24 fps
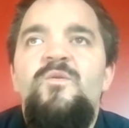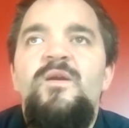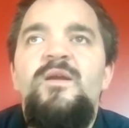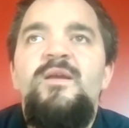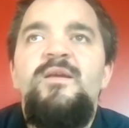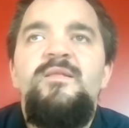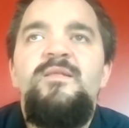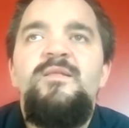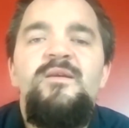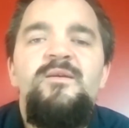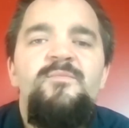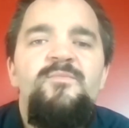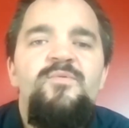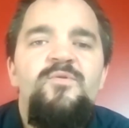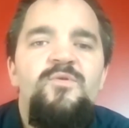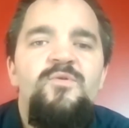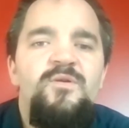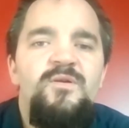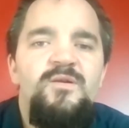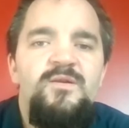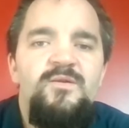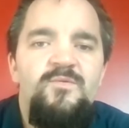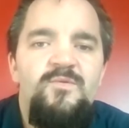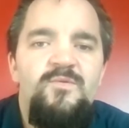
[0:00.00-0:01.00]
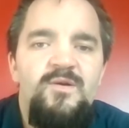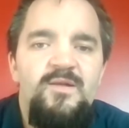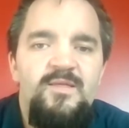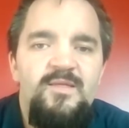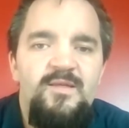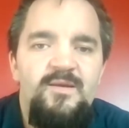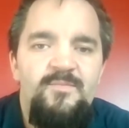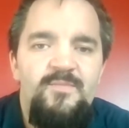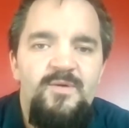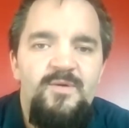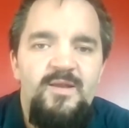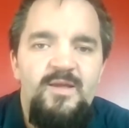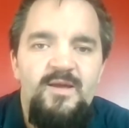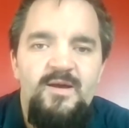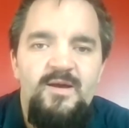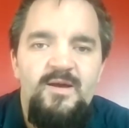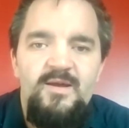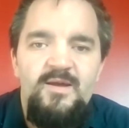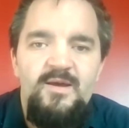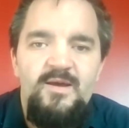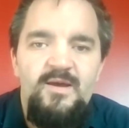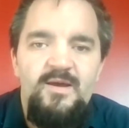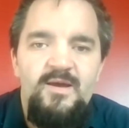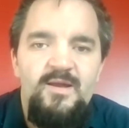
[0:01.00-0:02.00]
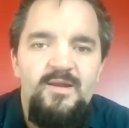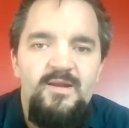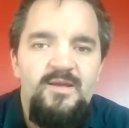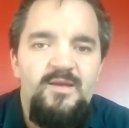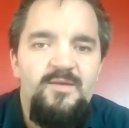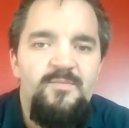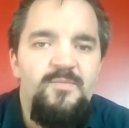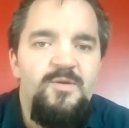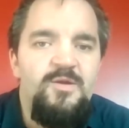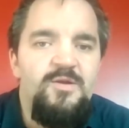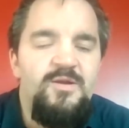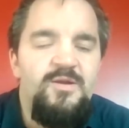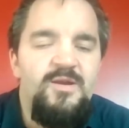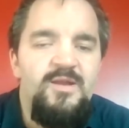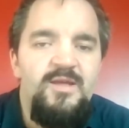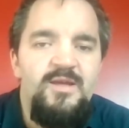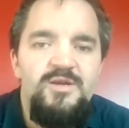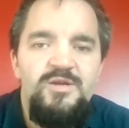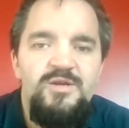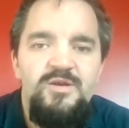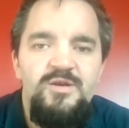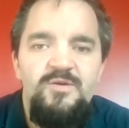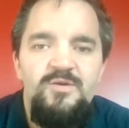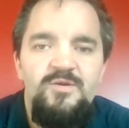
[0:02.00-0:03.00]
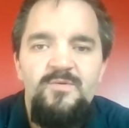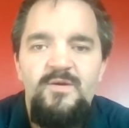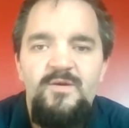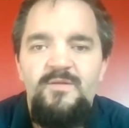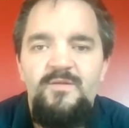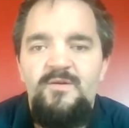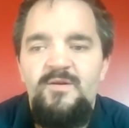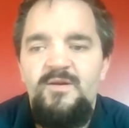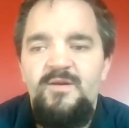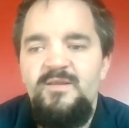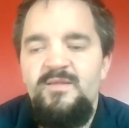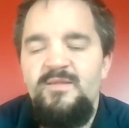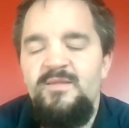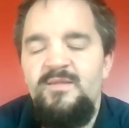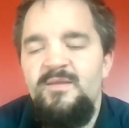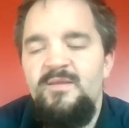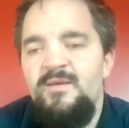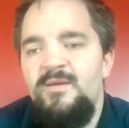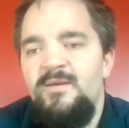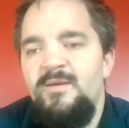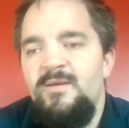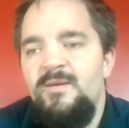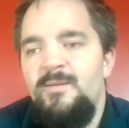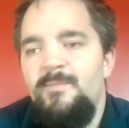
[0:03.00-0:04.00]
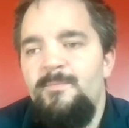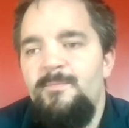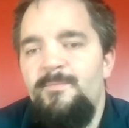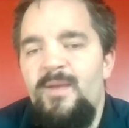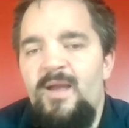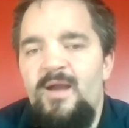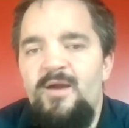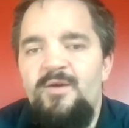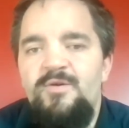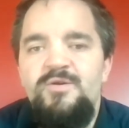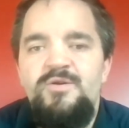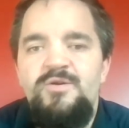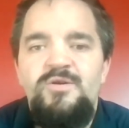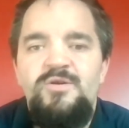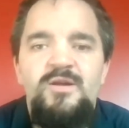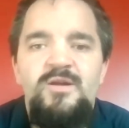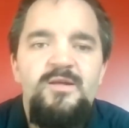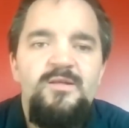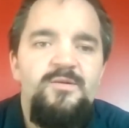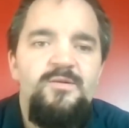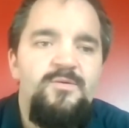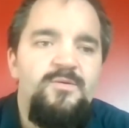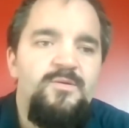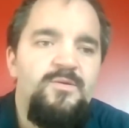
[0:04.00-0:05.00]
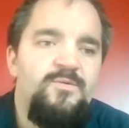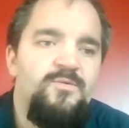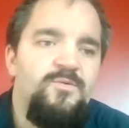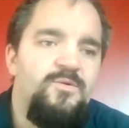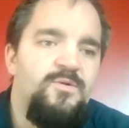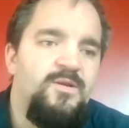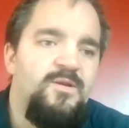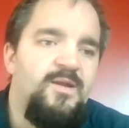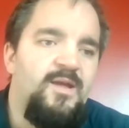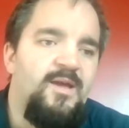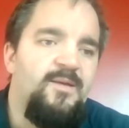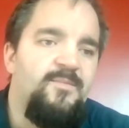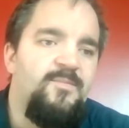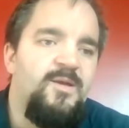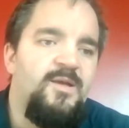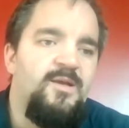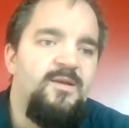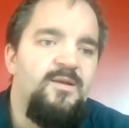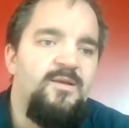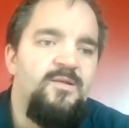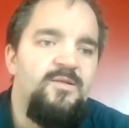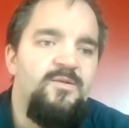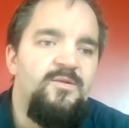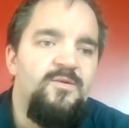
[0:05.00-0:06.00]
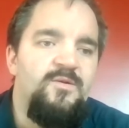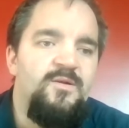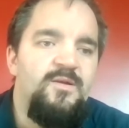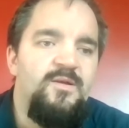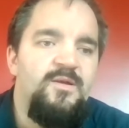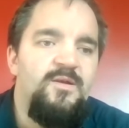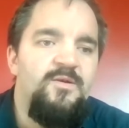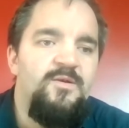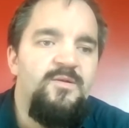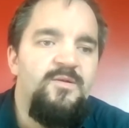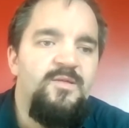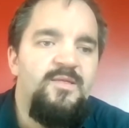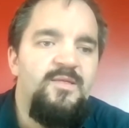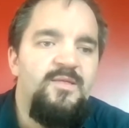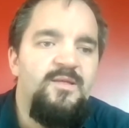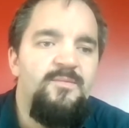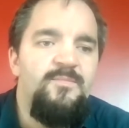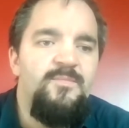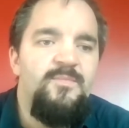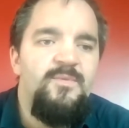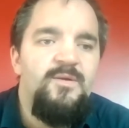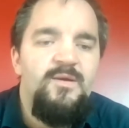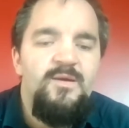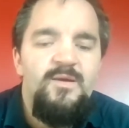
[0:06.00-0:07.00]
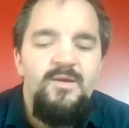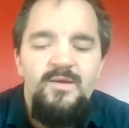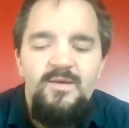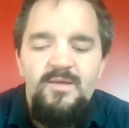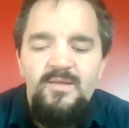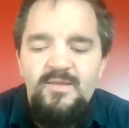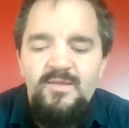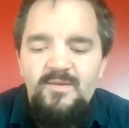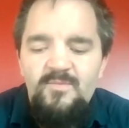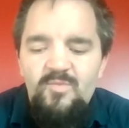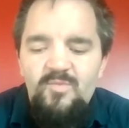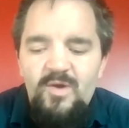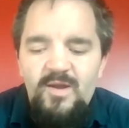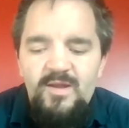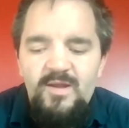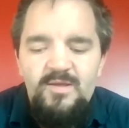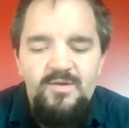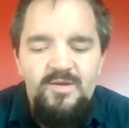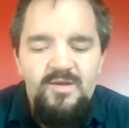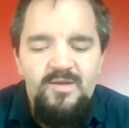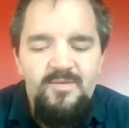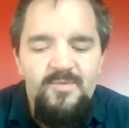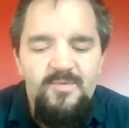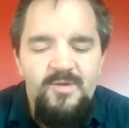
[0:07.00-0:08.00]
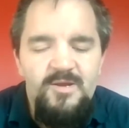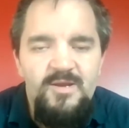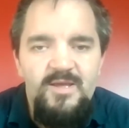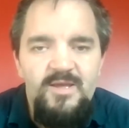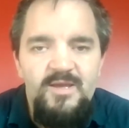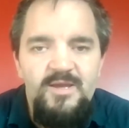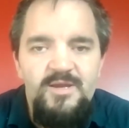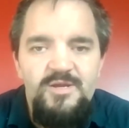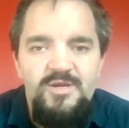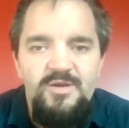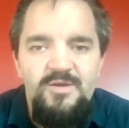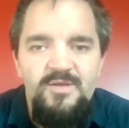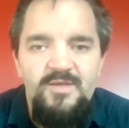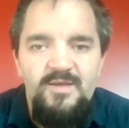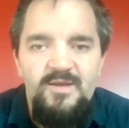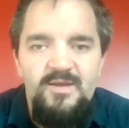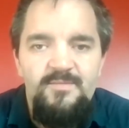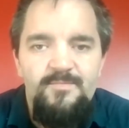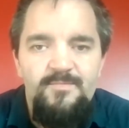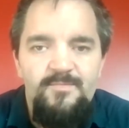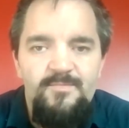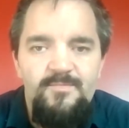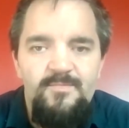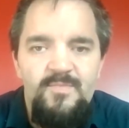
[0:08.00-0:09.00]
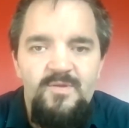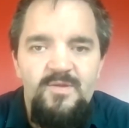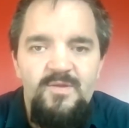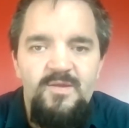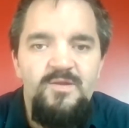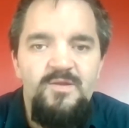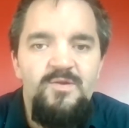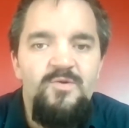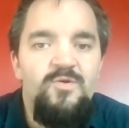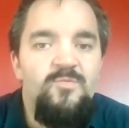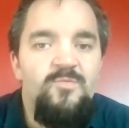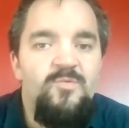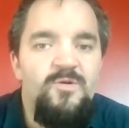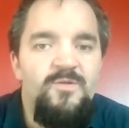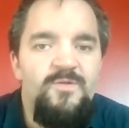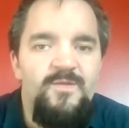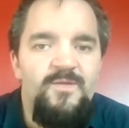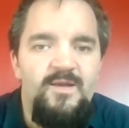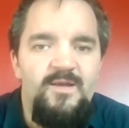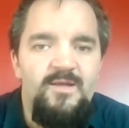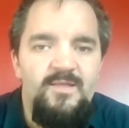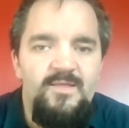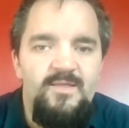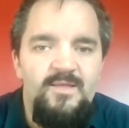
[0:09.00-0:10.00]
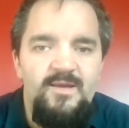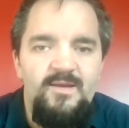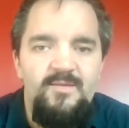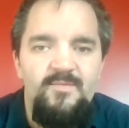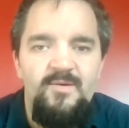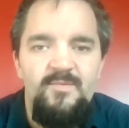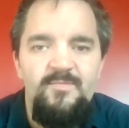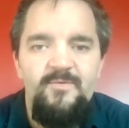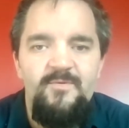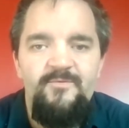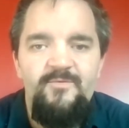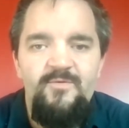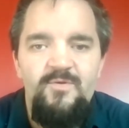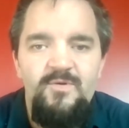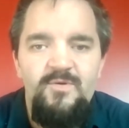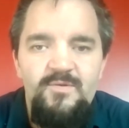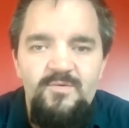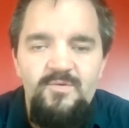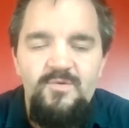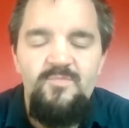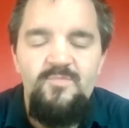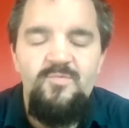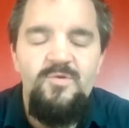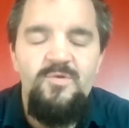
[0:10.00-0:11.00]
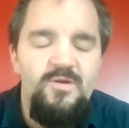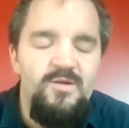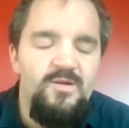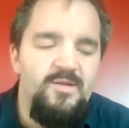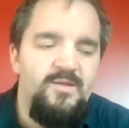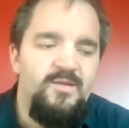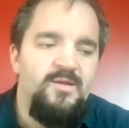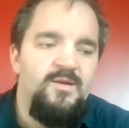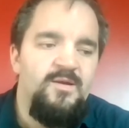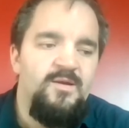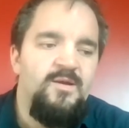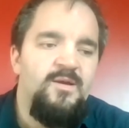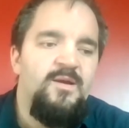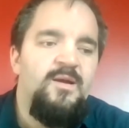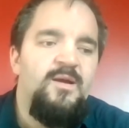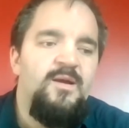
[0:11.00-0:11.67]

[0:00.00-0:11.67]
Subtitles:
crazy important to somebody on a community issue, whether it's boundaries or school namings or some regular community issue, that the normal things that come up before school boards.